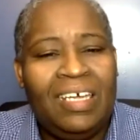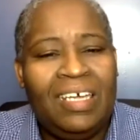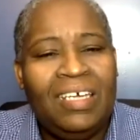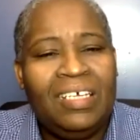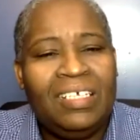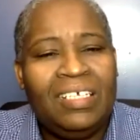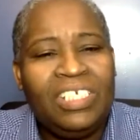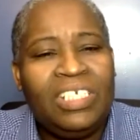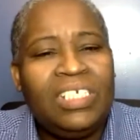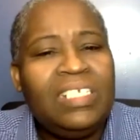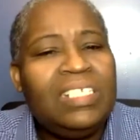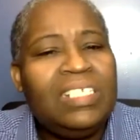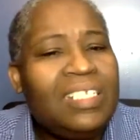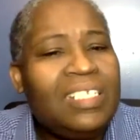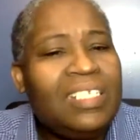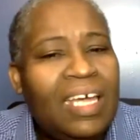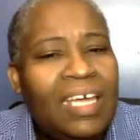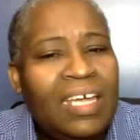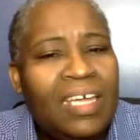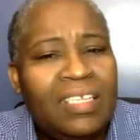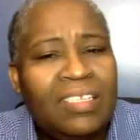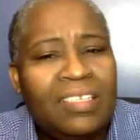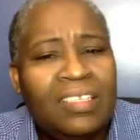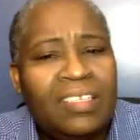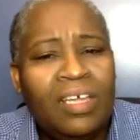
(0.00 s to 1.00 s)
She
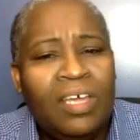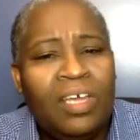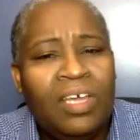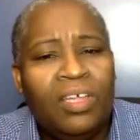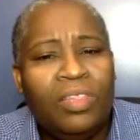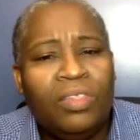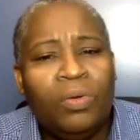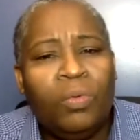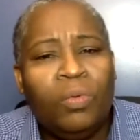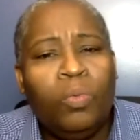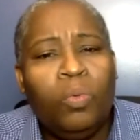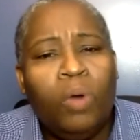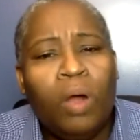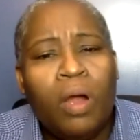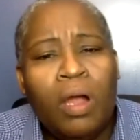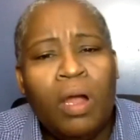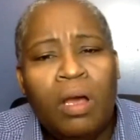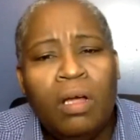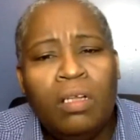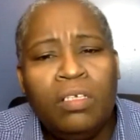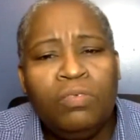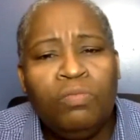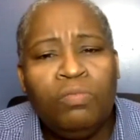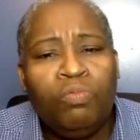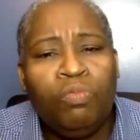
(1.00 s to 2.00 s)
says, the
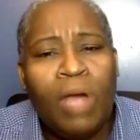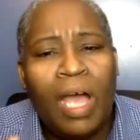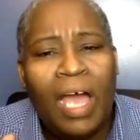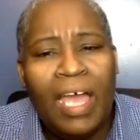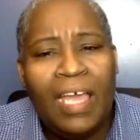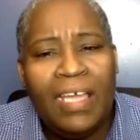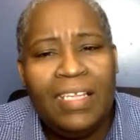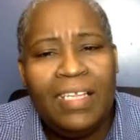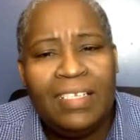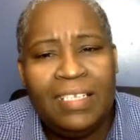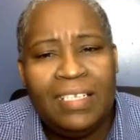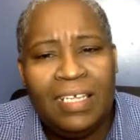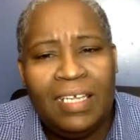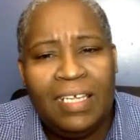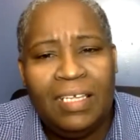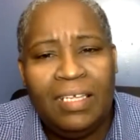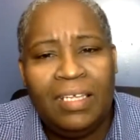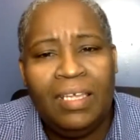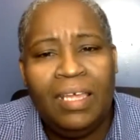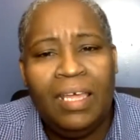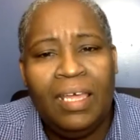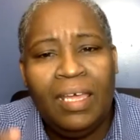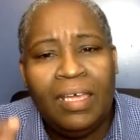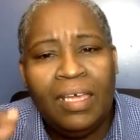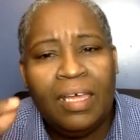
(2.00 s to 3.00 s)
world rising
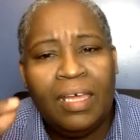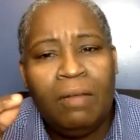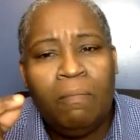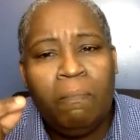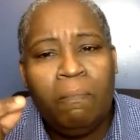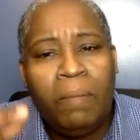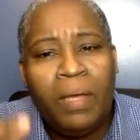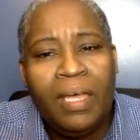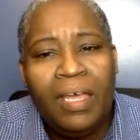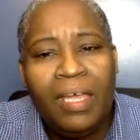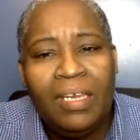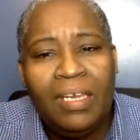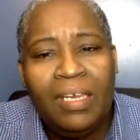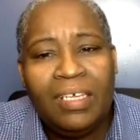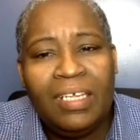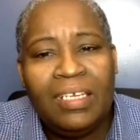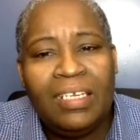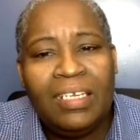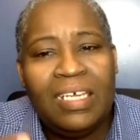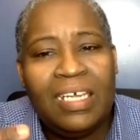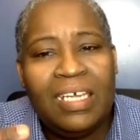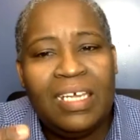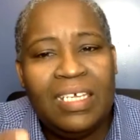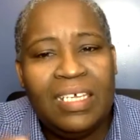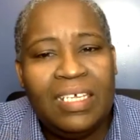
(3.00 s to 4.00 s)
can put
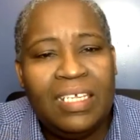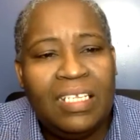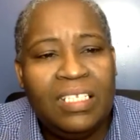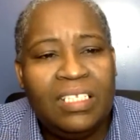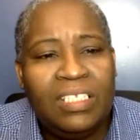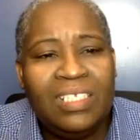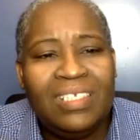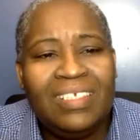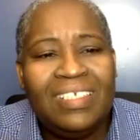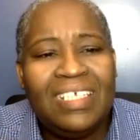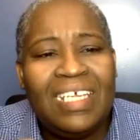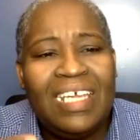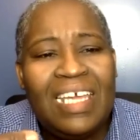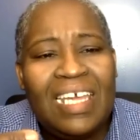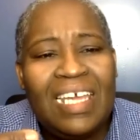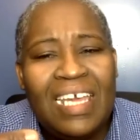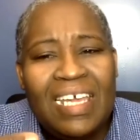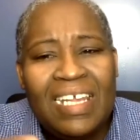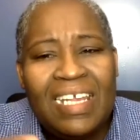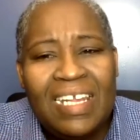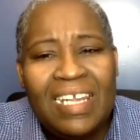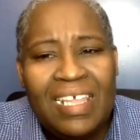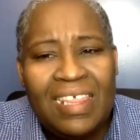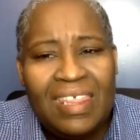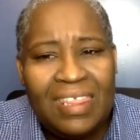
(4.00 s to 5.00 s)
an end to
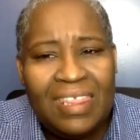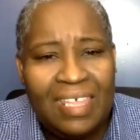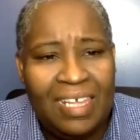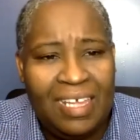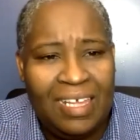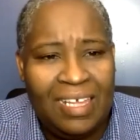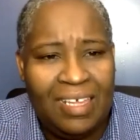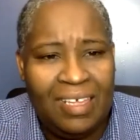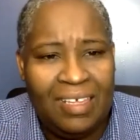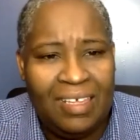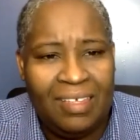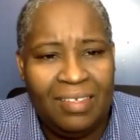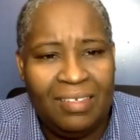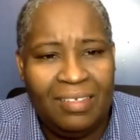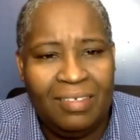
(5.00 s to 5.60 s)
anything.